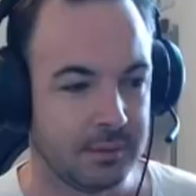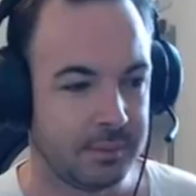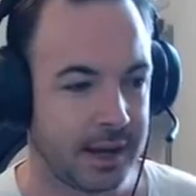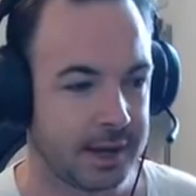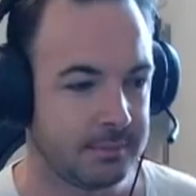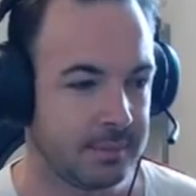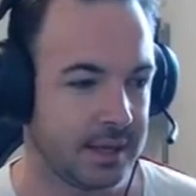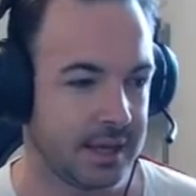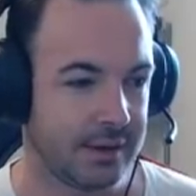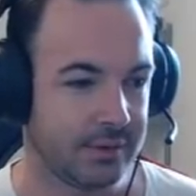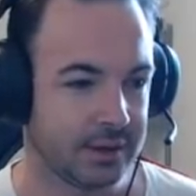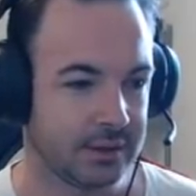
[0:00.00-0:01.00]
but me
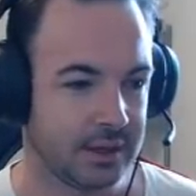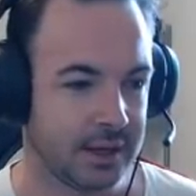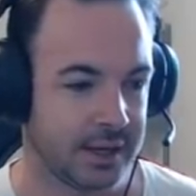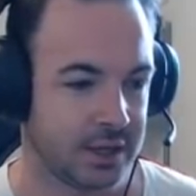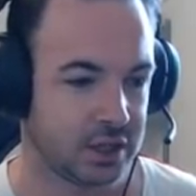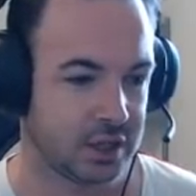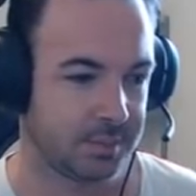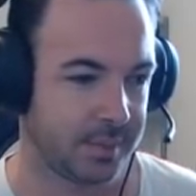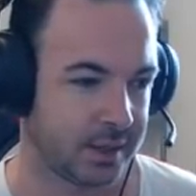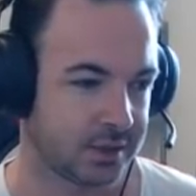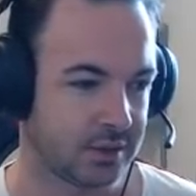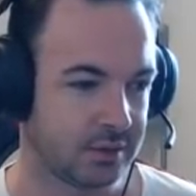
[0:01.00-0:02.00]
having an edge just
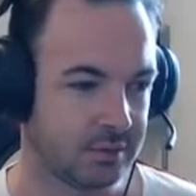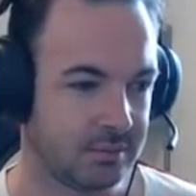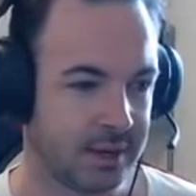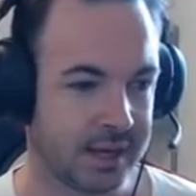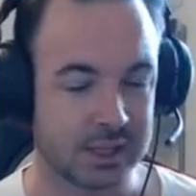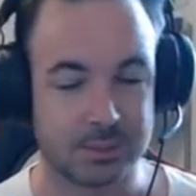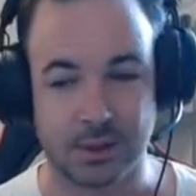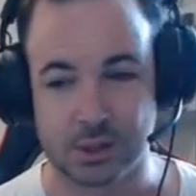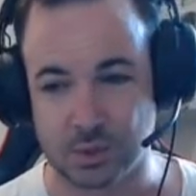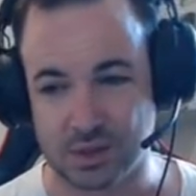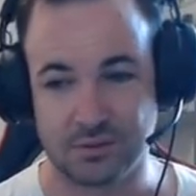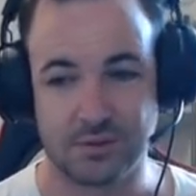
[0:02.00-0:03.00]
based on my
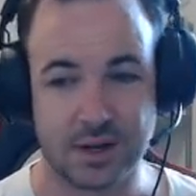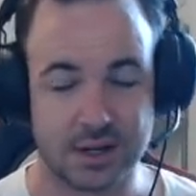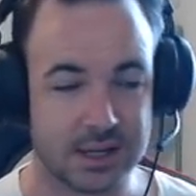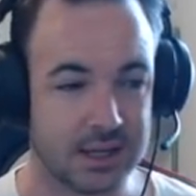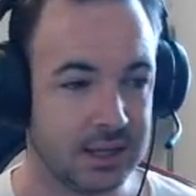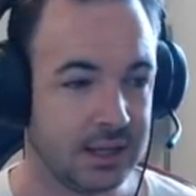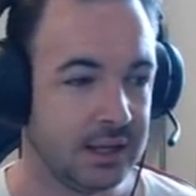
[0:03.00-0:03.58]
experience with infiNity.